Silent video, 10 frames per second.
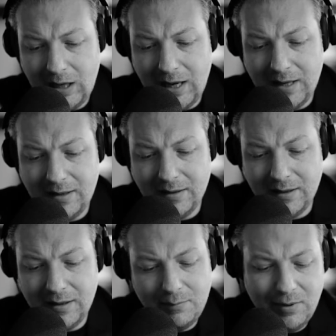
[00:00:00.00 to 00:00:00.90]
And
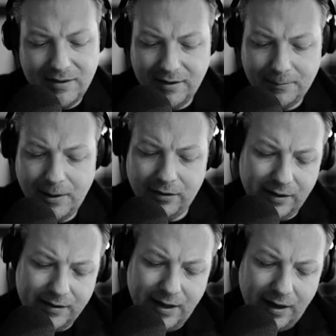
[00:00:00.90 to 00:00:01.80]
in Business Beyond
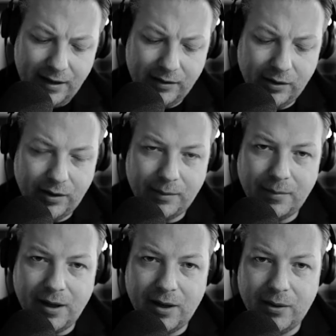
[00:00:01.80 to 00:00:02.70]
Design, I talk
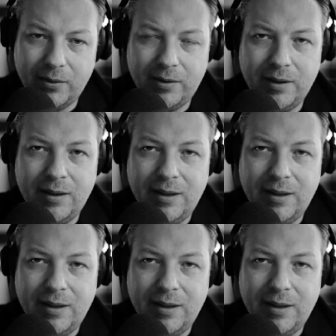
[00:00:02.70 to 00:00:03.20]
about